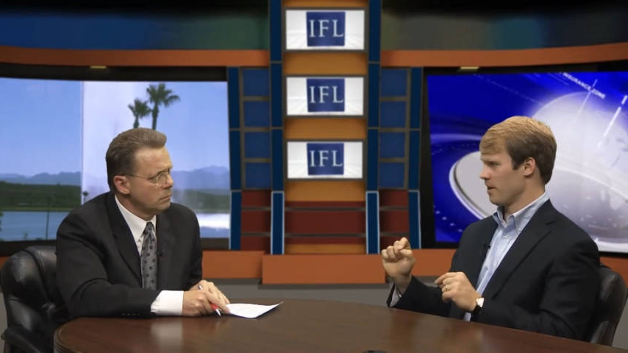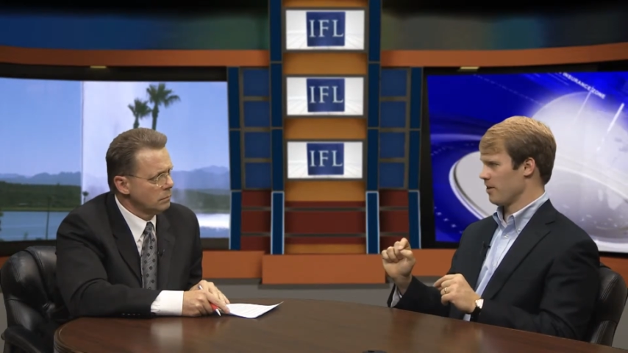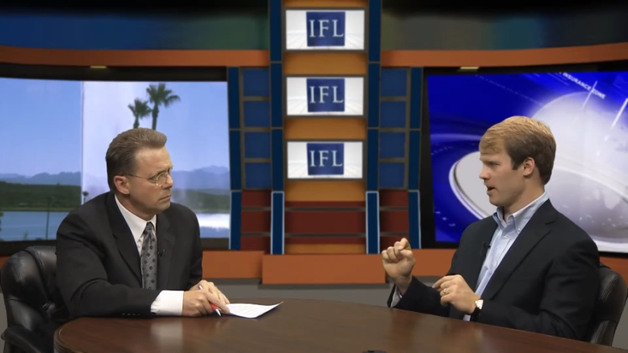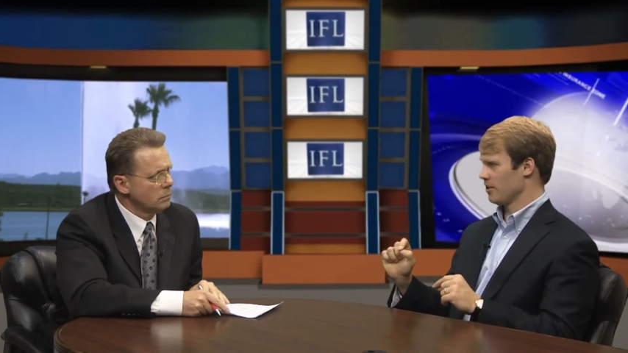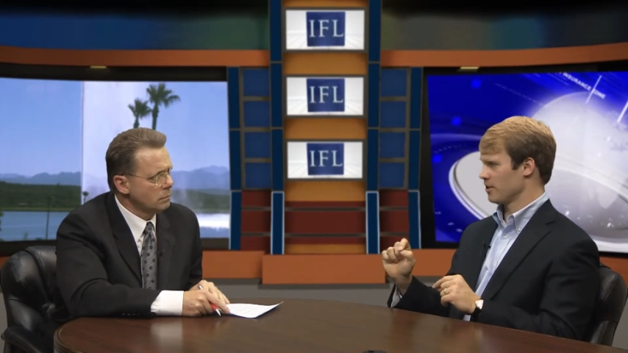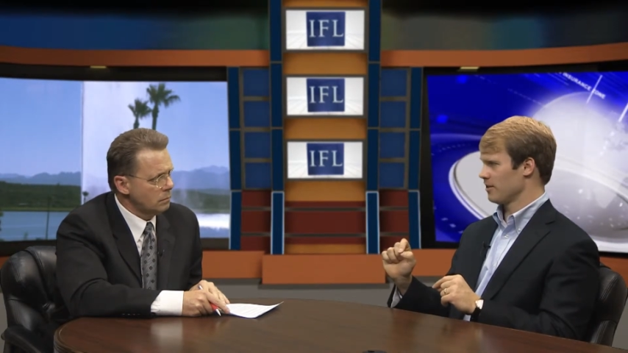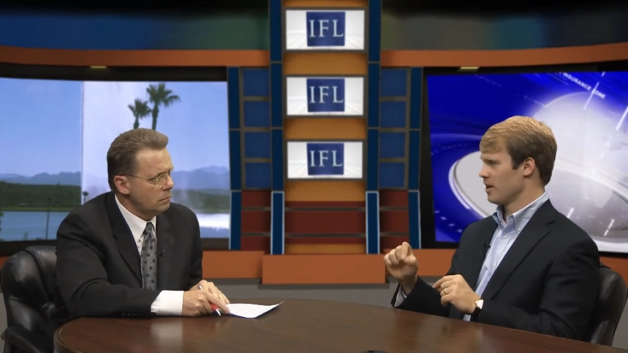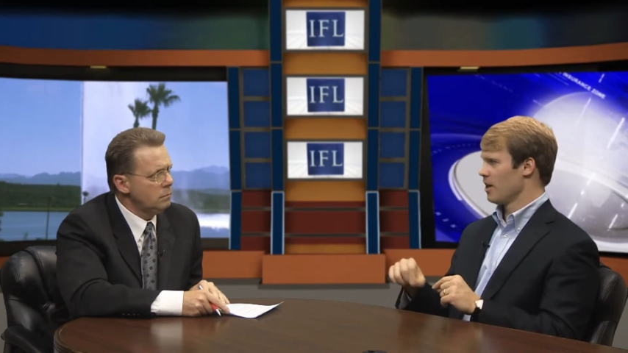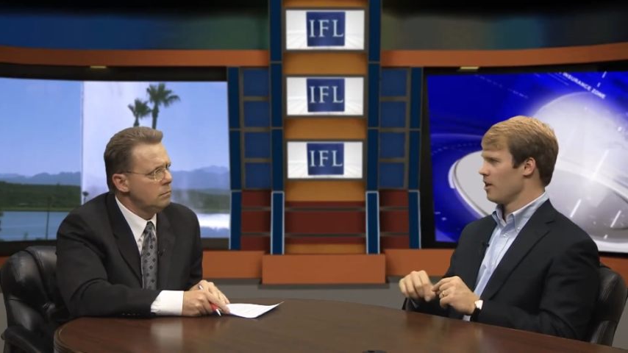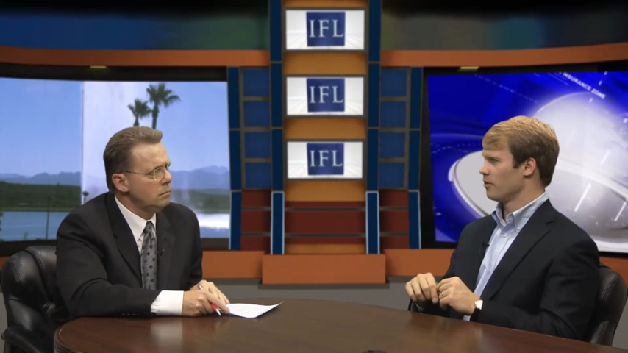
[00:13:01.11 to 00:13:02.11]
Speaker 1: methodology.
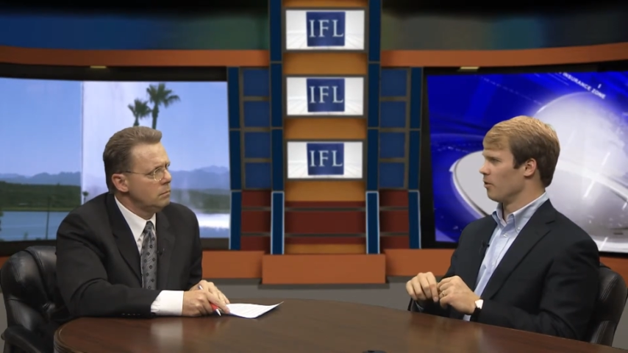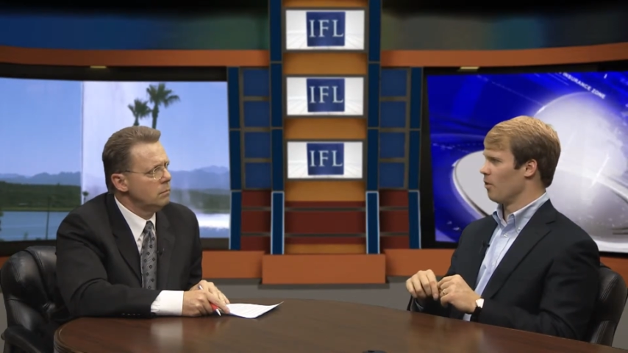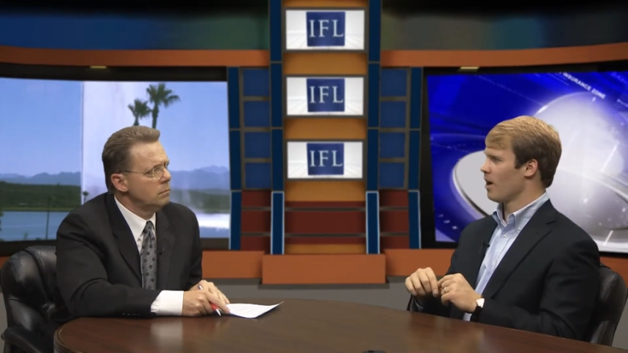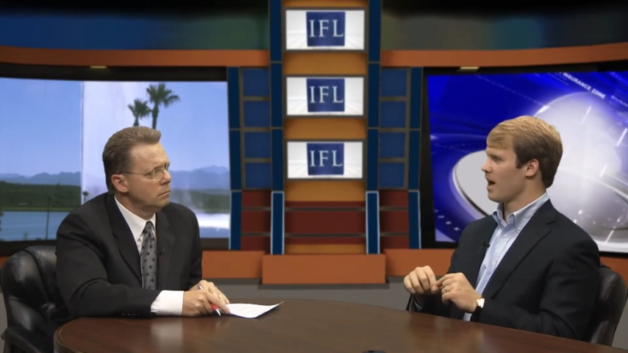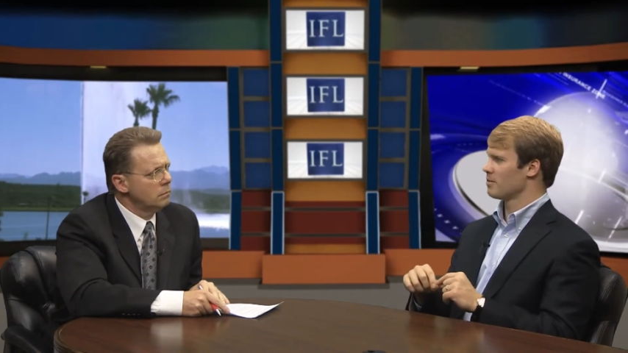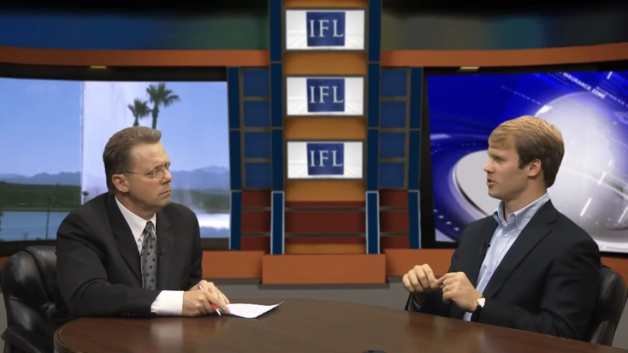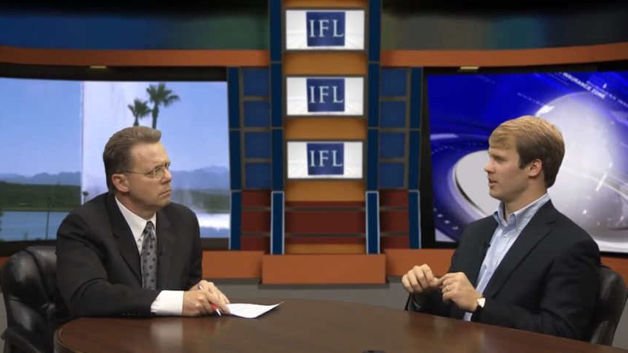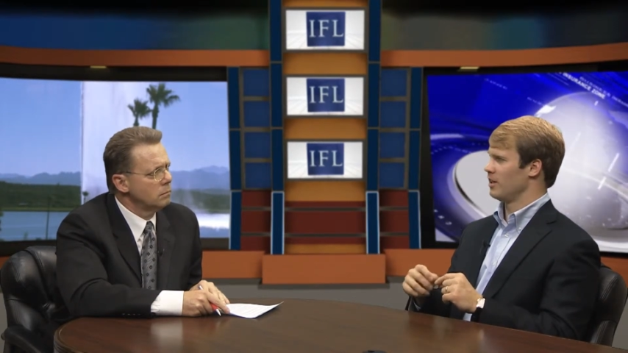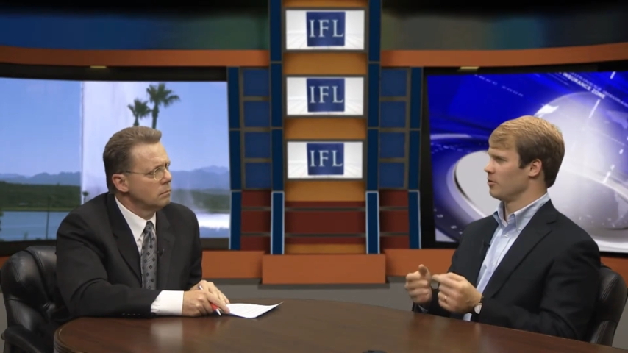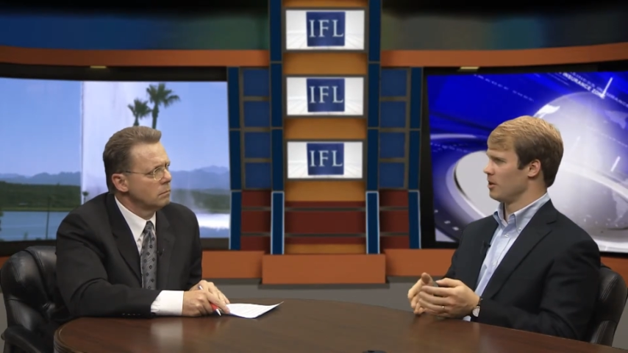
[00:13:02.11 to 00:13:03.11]
So one
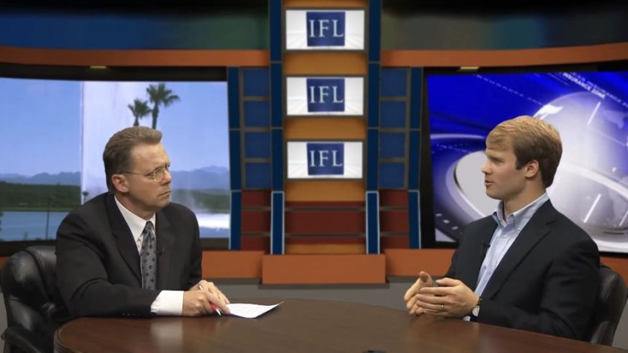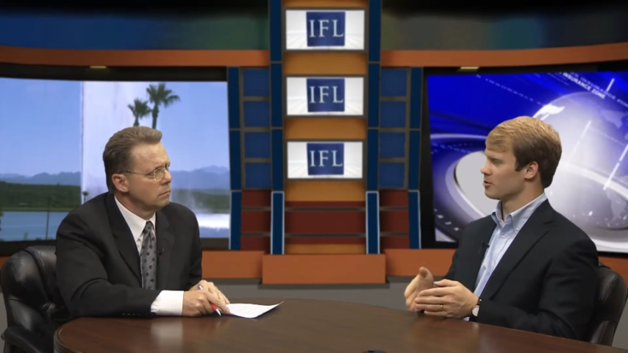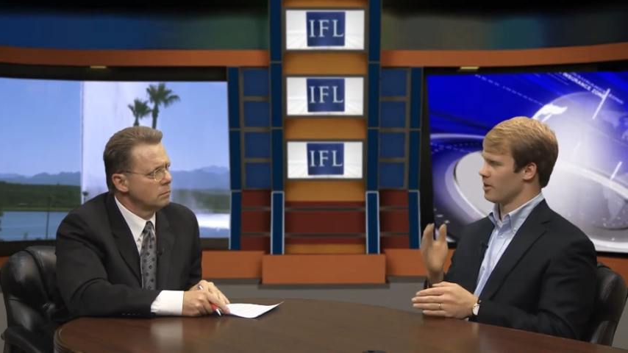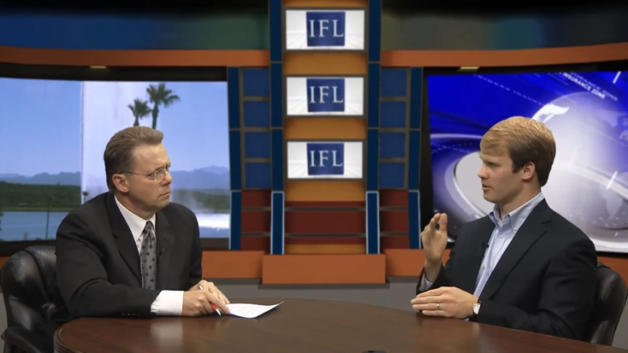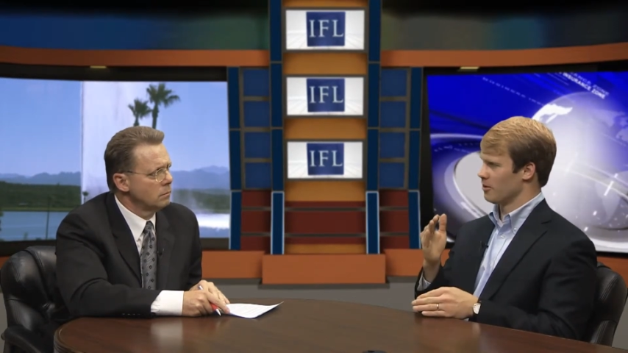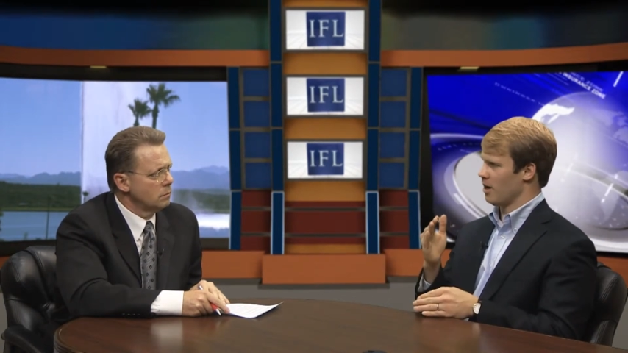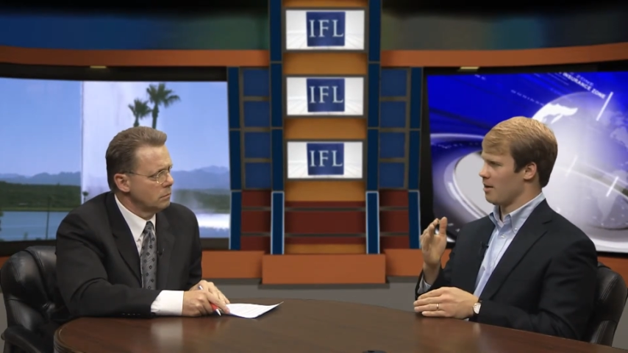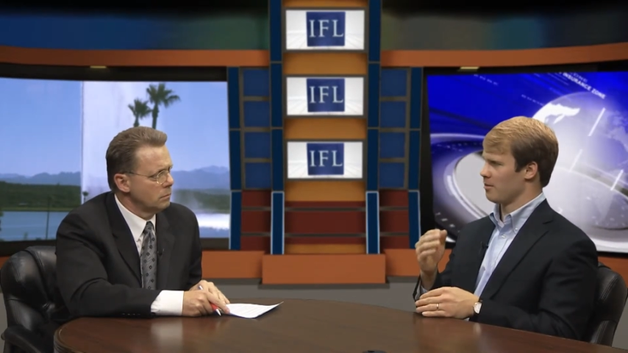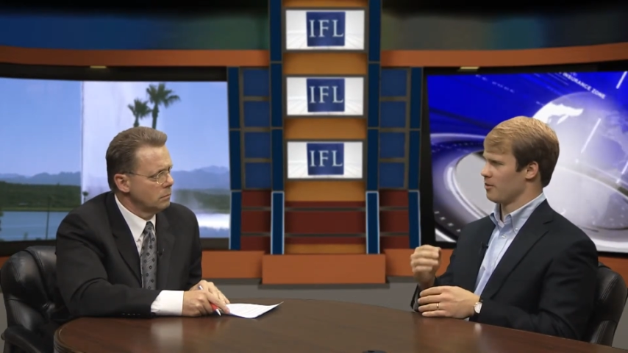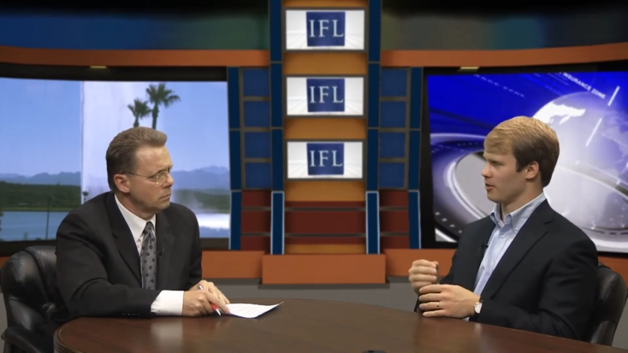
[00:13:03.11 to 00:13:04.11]
option is when interest rates go
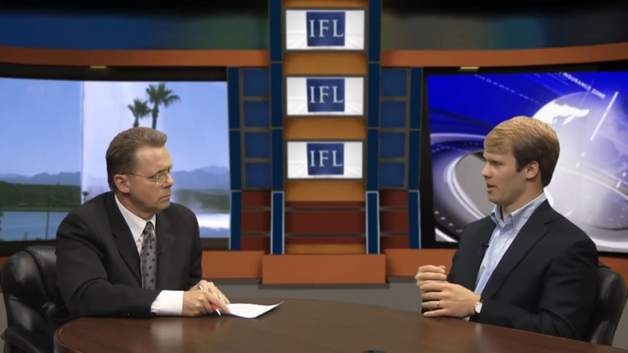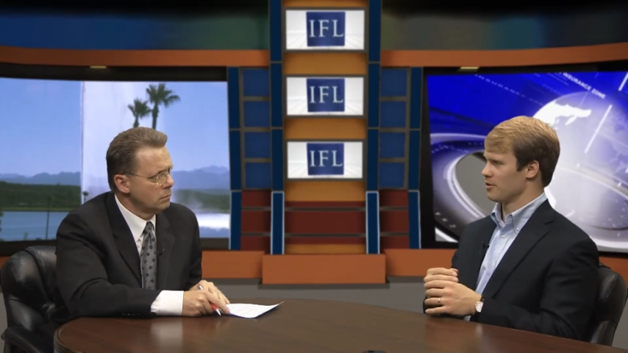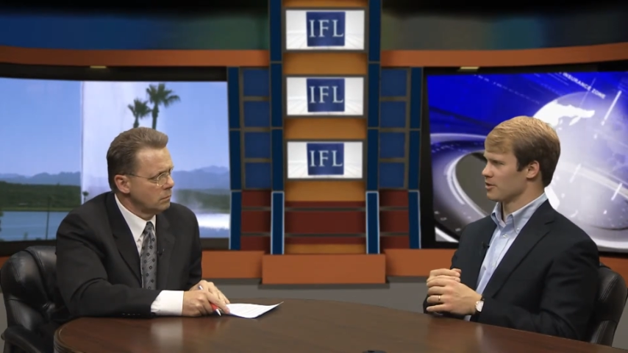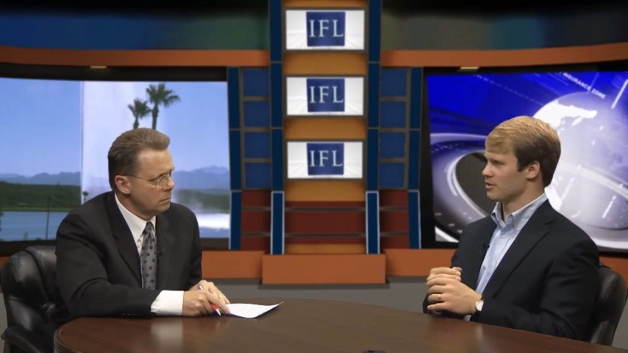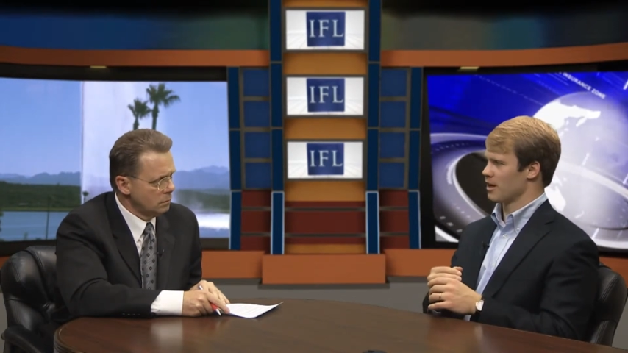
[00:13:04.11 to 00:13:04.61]
up, if you're a life insurance